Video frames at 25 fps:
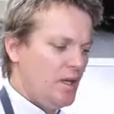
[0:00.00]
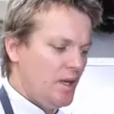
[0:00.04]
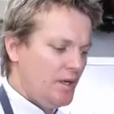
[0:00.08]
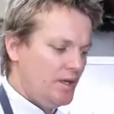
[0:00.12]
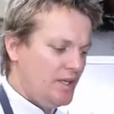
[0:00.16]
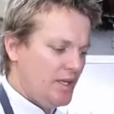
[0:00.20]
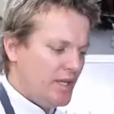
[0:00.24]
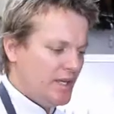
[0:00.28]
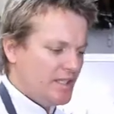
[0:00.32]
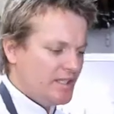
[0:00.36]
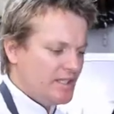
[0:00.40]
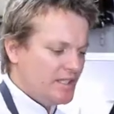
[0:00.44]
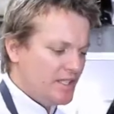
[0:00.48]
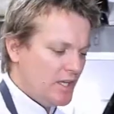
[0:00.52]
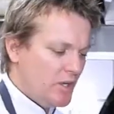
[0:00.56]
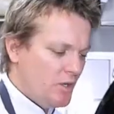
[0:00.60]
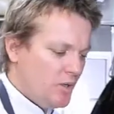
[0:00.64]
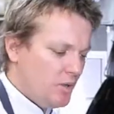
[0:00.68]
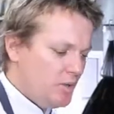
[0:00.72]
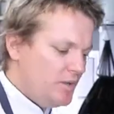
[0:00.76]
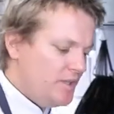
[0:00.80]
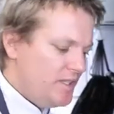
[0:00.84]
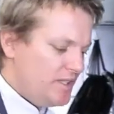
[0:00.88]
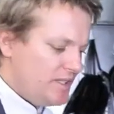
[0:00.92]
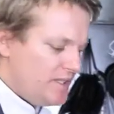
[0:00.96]
Okay, so
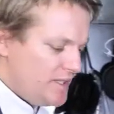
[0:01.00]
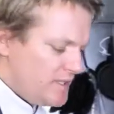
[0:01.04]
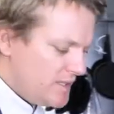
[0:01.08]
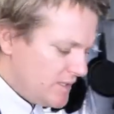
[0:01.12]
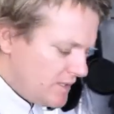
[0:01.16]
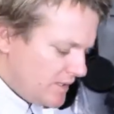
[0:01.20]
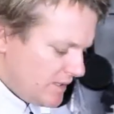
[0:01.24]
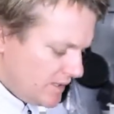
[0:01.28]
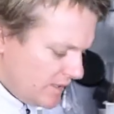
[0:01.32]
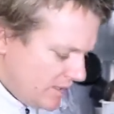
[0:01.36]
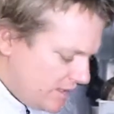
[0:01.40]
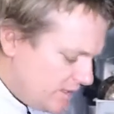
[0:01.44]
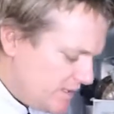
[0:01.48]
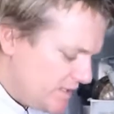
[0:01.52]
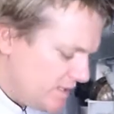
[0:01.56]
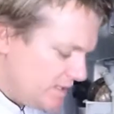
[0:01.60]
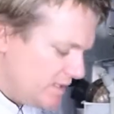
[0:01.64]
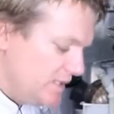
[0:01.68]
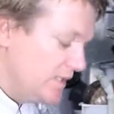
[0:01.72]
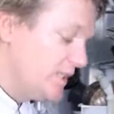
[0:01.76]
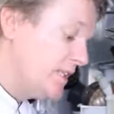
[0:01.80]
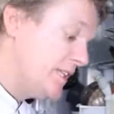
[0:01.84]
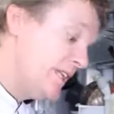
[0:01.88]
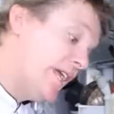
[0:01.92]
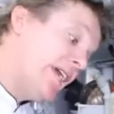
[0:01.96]
this is
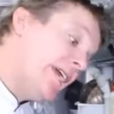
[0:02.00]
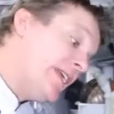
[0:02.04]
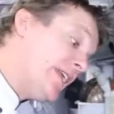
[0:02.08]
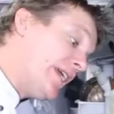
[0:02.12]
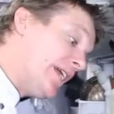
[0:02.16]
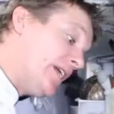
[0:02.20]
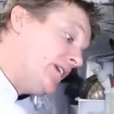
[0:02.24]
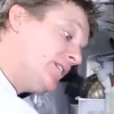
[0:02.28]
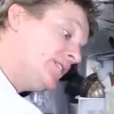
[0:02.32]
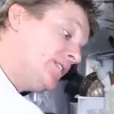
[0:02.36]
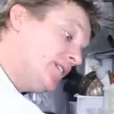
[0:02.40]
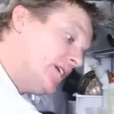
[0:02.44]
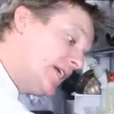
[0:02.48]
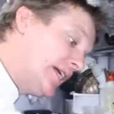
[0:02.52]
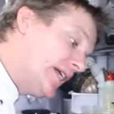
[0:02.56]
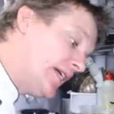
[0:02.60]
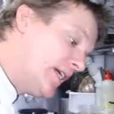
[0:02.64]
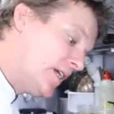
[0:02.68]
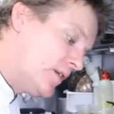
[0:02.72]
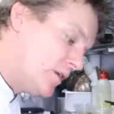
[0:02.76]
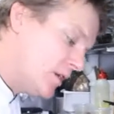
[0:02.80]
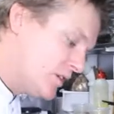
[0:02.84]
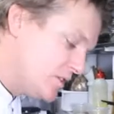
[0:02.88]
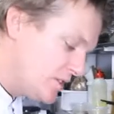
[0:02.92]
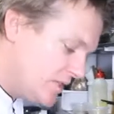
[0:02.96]
nearly there now.
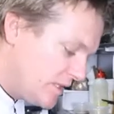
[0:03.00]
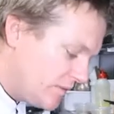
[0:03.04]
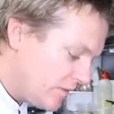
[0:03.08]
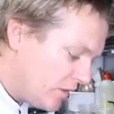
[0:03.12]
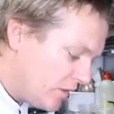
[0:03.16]
I'll just have a